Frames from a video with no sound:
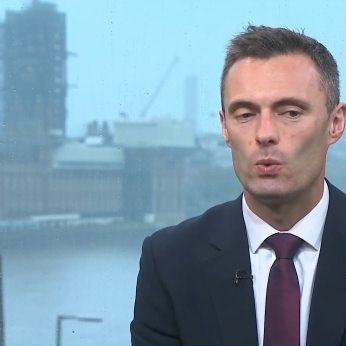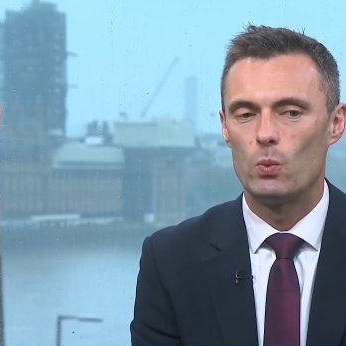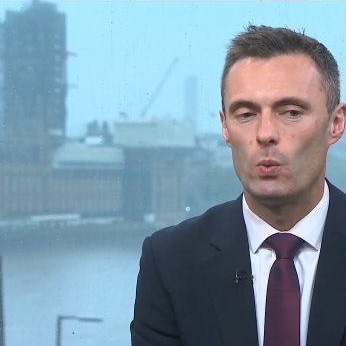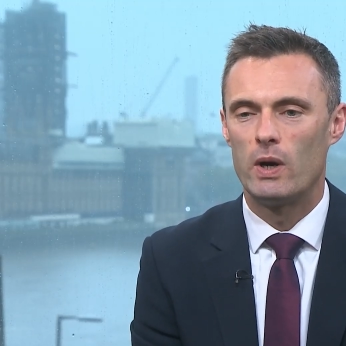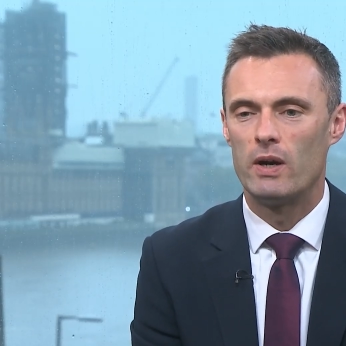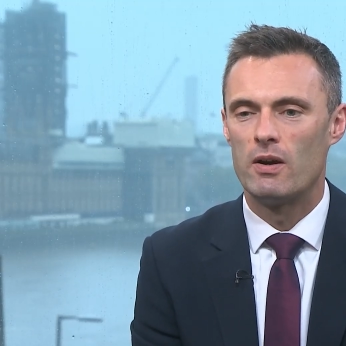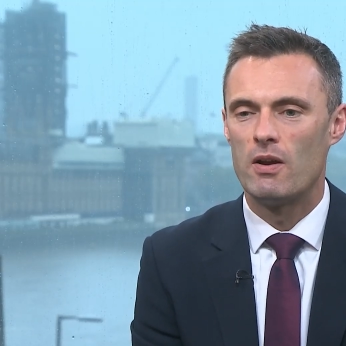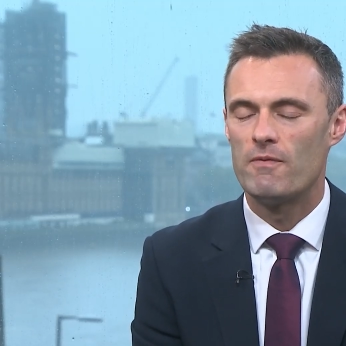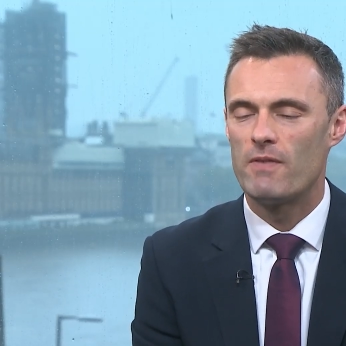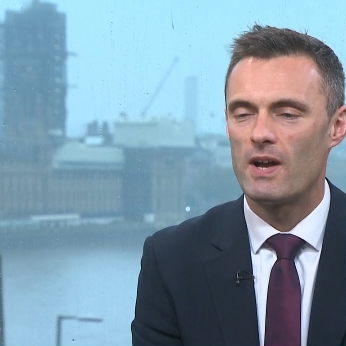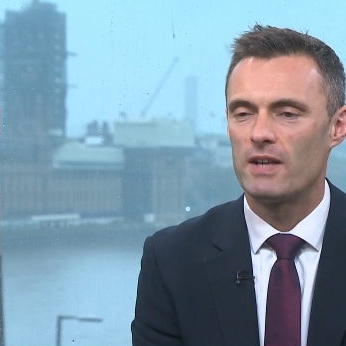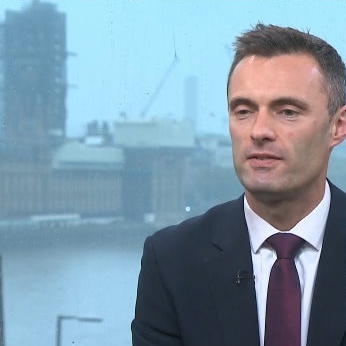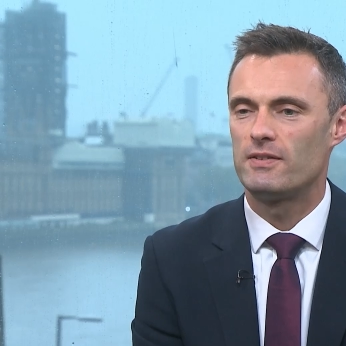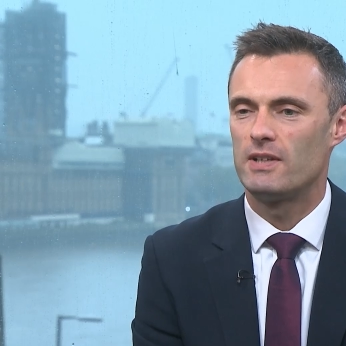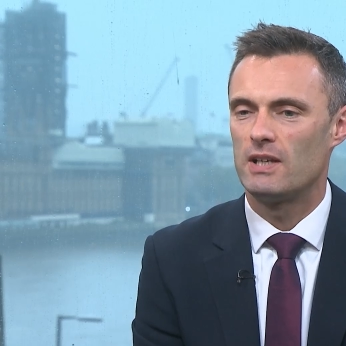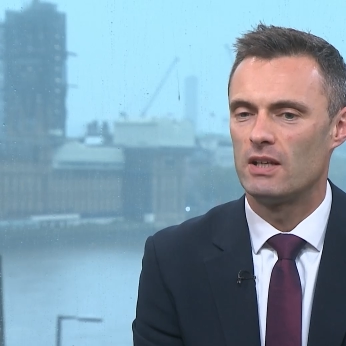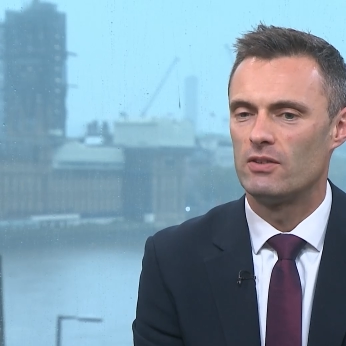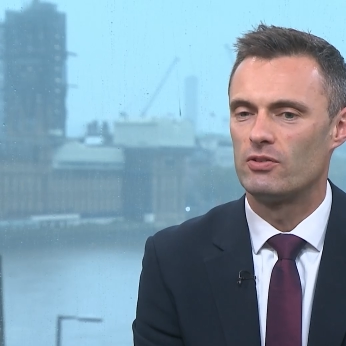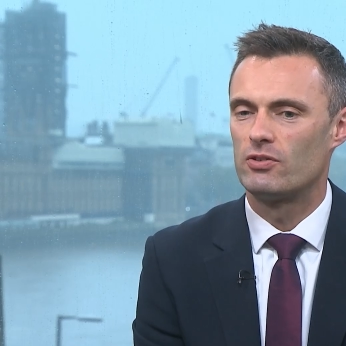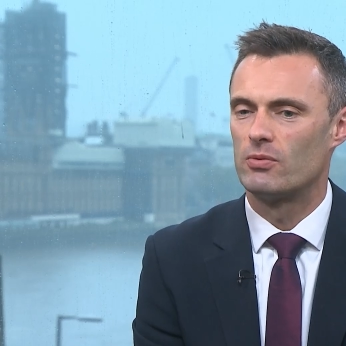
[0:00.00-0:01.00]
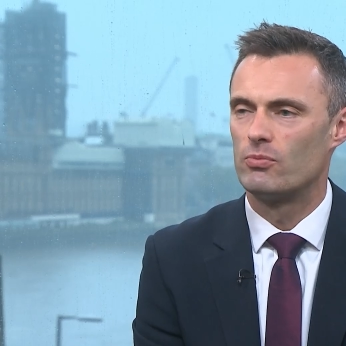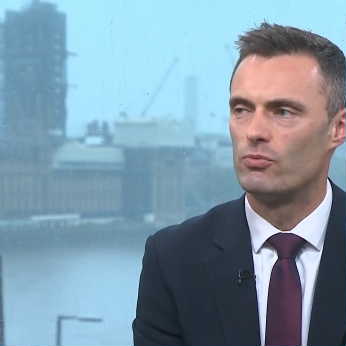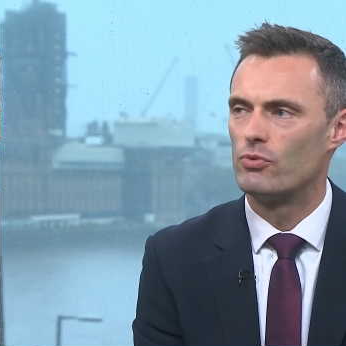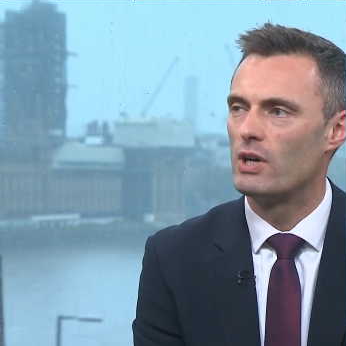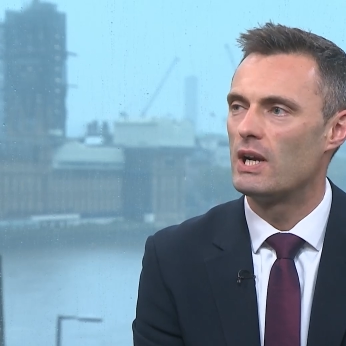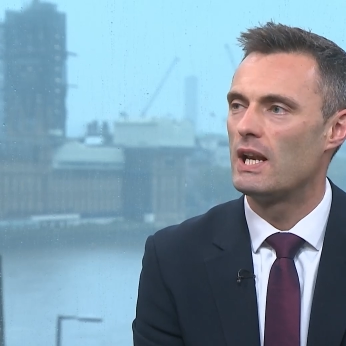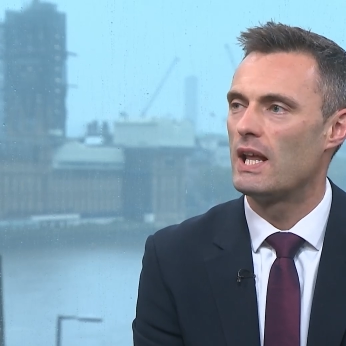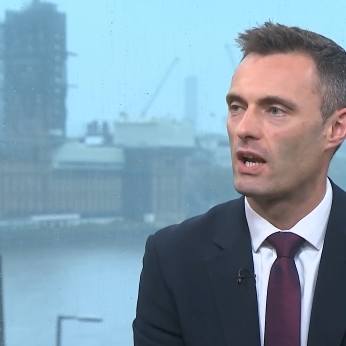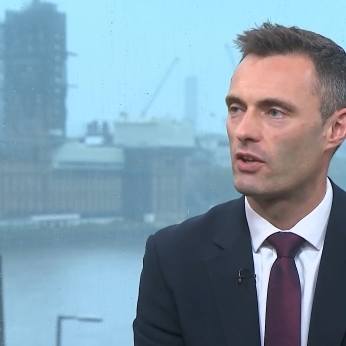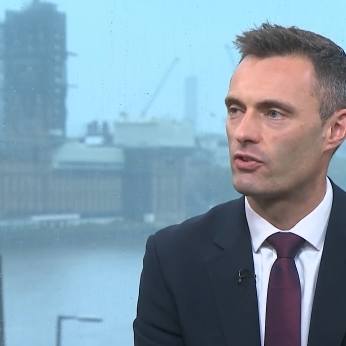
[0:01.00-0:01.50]
we're investing in some
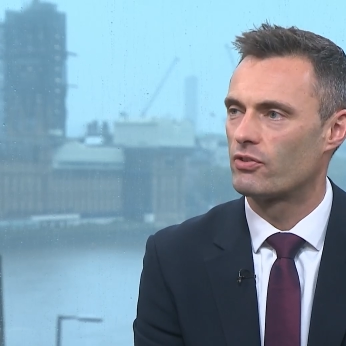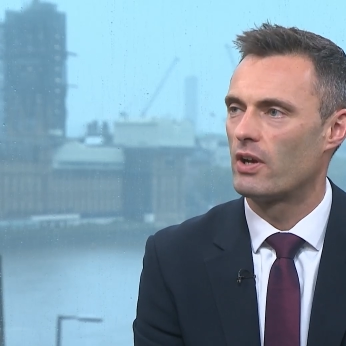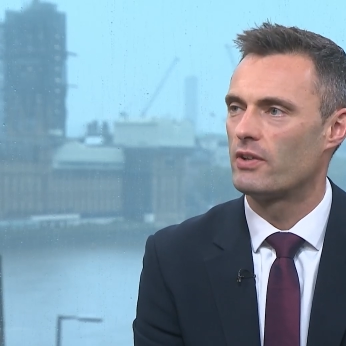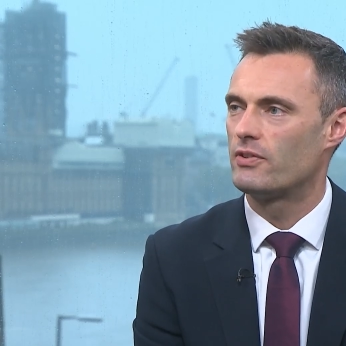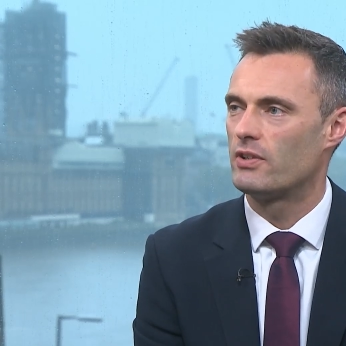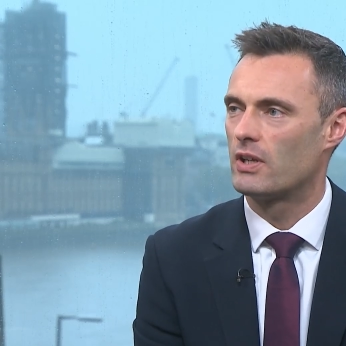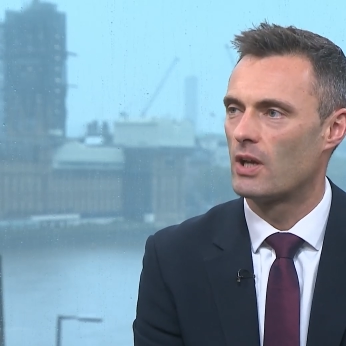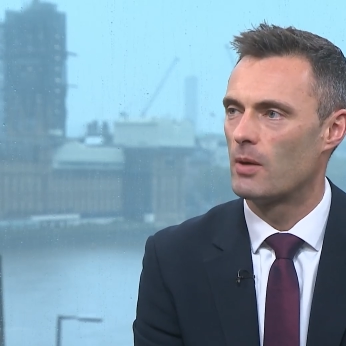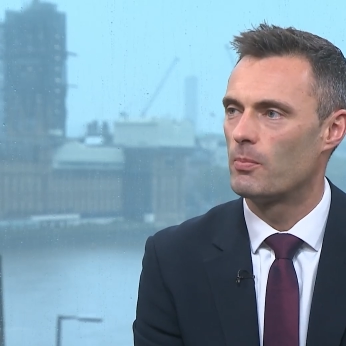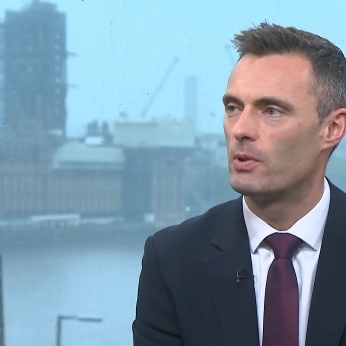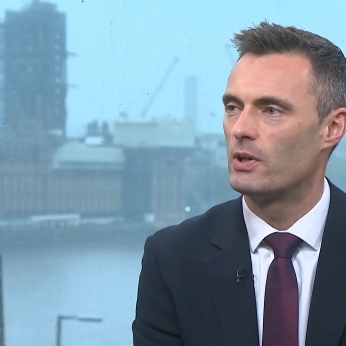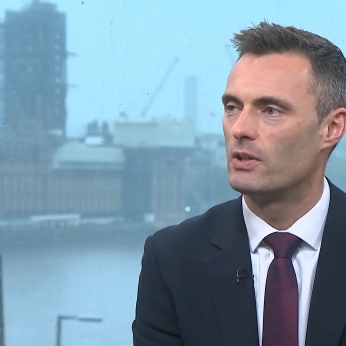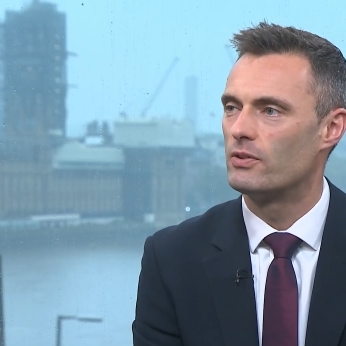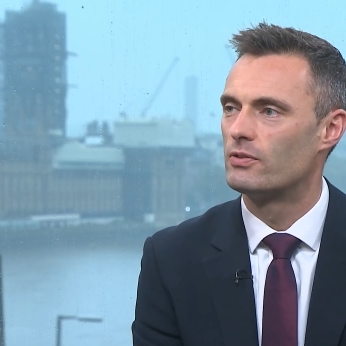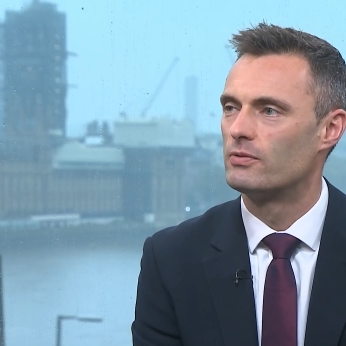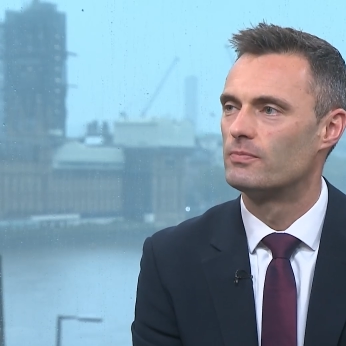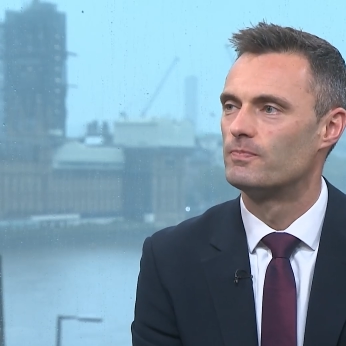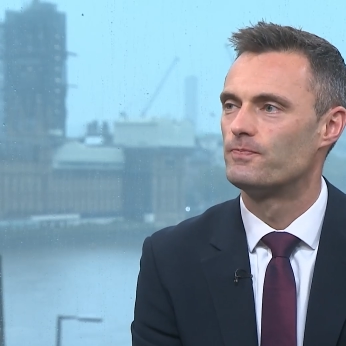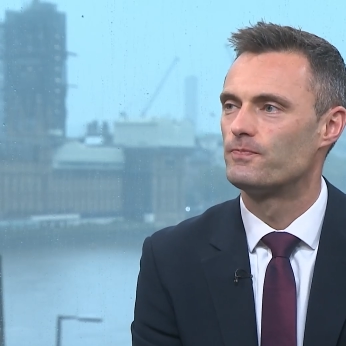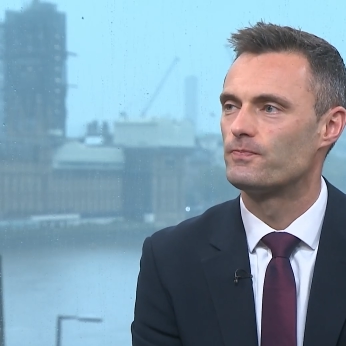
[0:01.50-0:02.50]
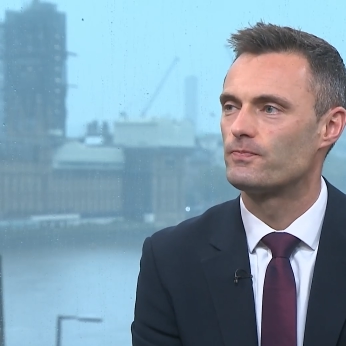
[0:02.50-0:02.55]
really exciting companies.